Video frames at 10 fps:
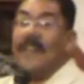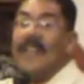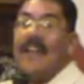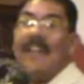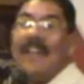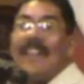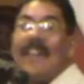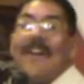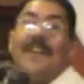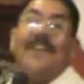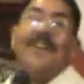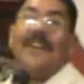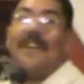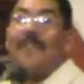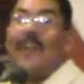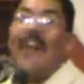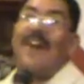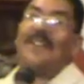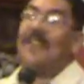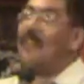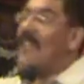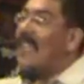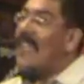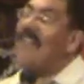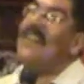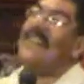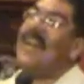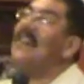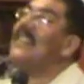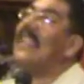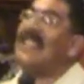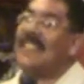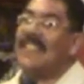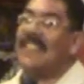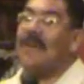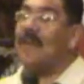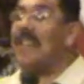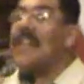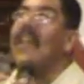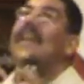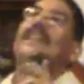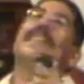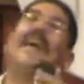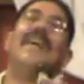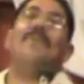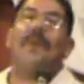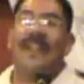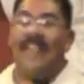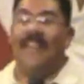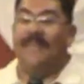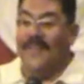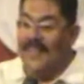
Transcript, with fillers: hearing their philosophy, hearing their teachings and what they believe